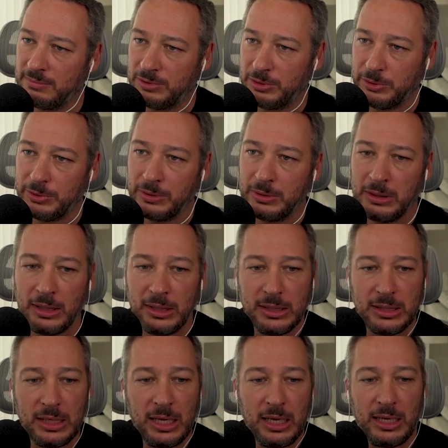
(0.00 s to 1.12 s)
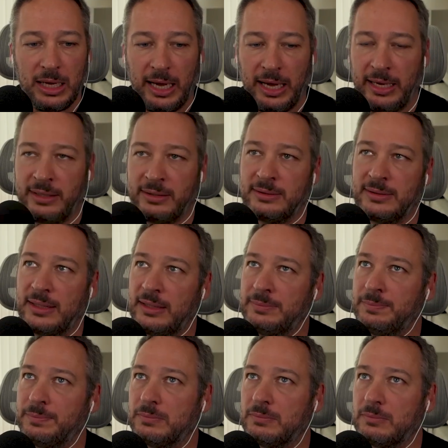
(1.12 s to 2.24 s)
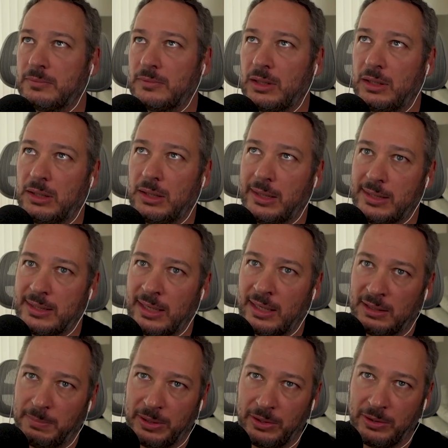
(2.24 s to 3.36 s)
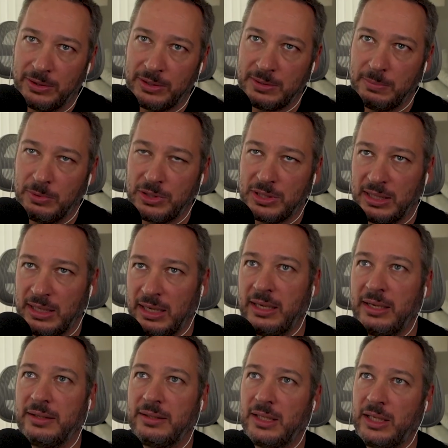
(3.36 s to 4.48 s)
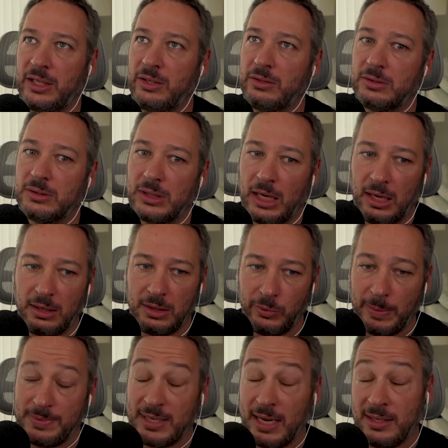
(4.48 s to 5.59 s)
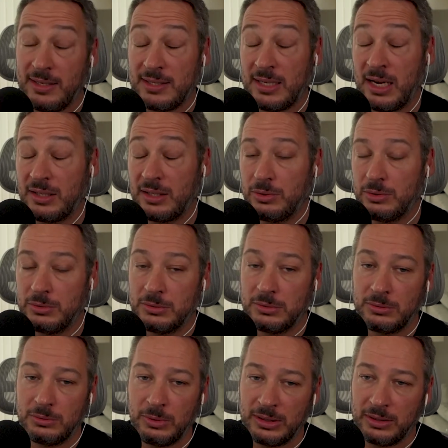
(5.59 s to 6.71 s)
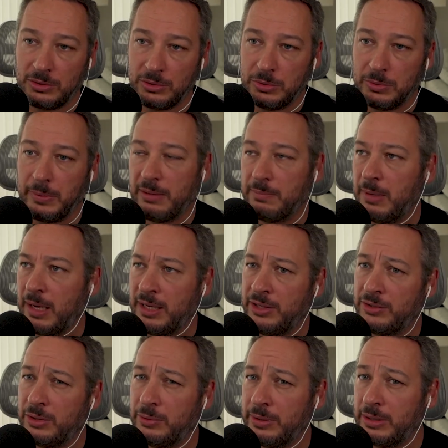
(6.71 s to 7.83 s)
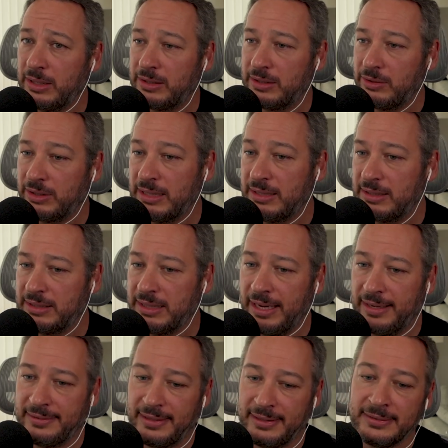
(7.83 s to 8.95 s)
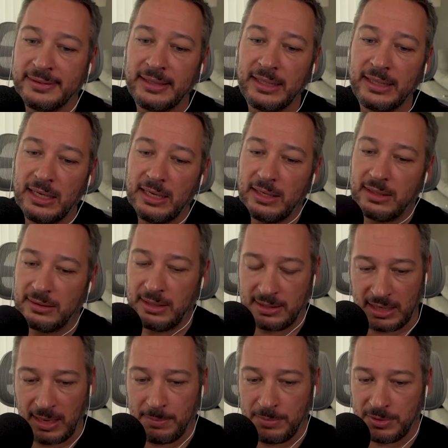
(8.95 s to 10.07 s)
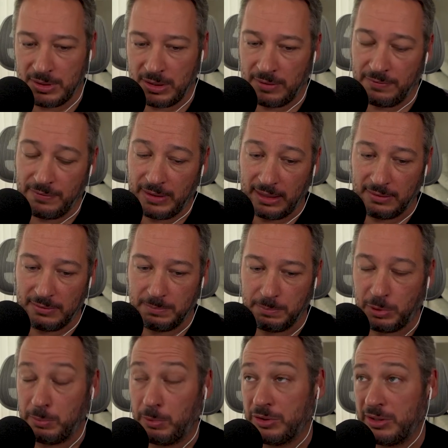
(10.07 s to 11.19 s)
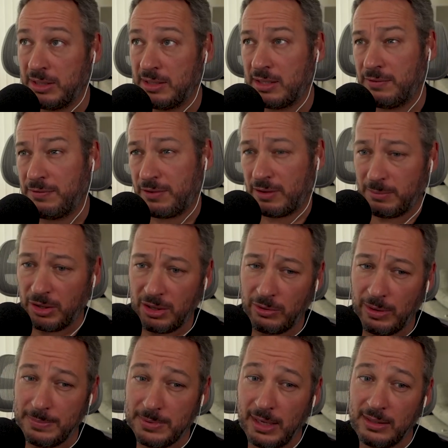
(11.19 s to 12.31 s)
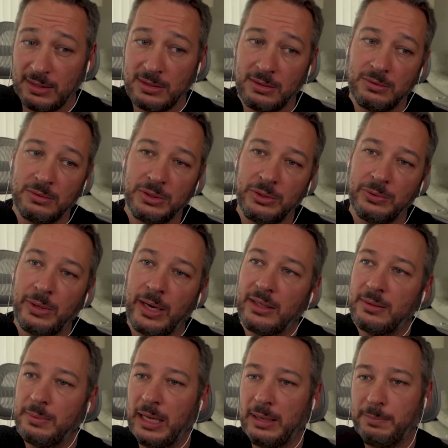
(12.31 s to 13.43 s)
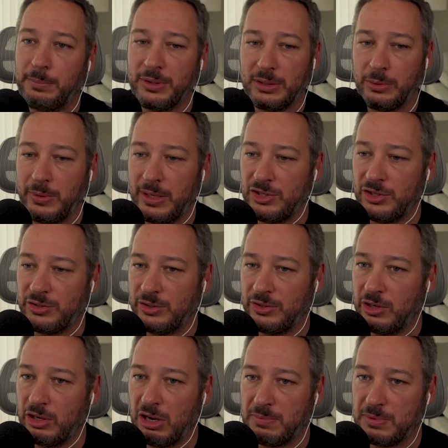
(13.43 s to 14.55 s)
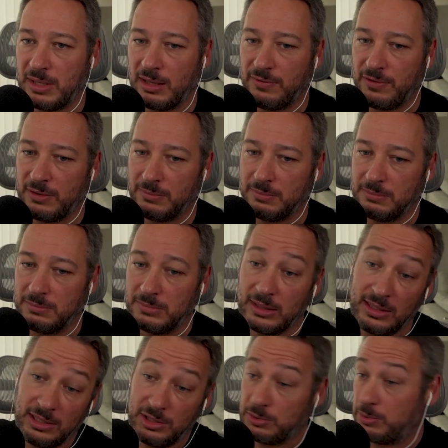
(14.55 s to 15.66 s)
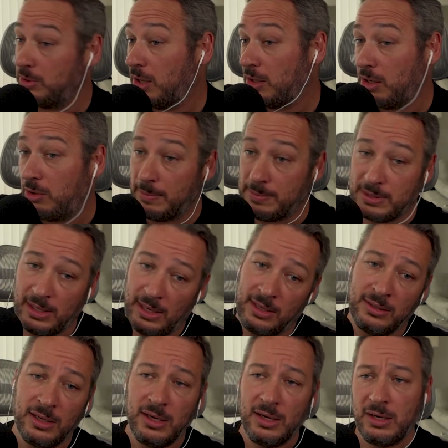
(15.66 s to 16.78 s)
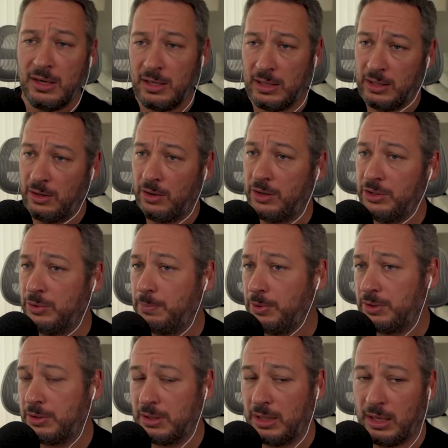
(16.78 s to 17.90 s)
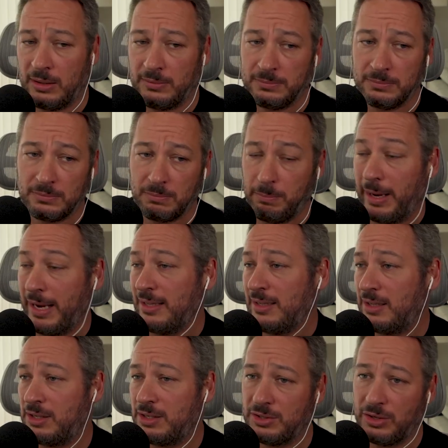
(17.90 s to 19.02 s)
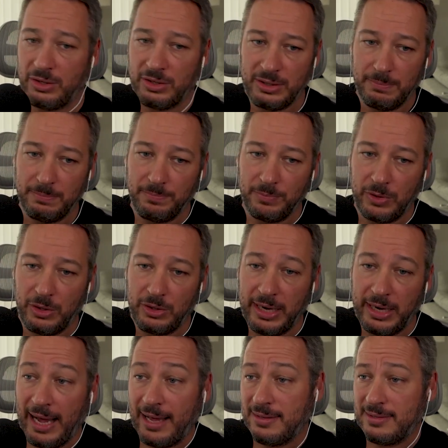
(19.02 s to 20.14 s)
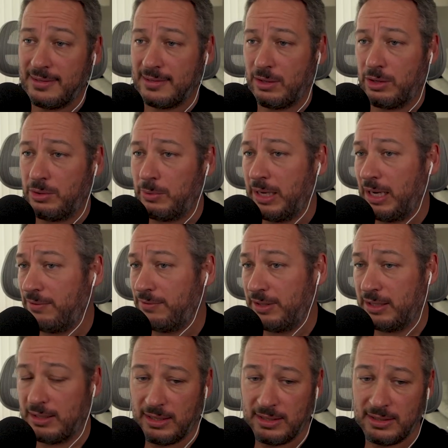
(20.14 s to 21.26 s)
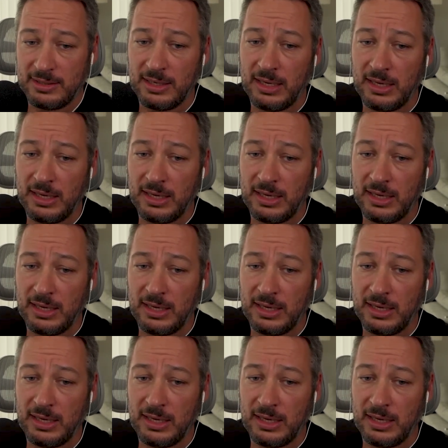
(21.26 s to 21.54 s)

tool. And it started because mostly, you know, websites started to want to make money on the internet, and this comes off like promoting stuff from other websites. So you either like put a widget on your website from that leads to another website, or you put banners or ads or whatever it is.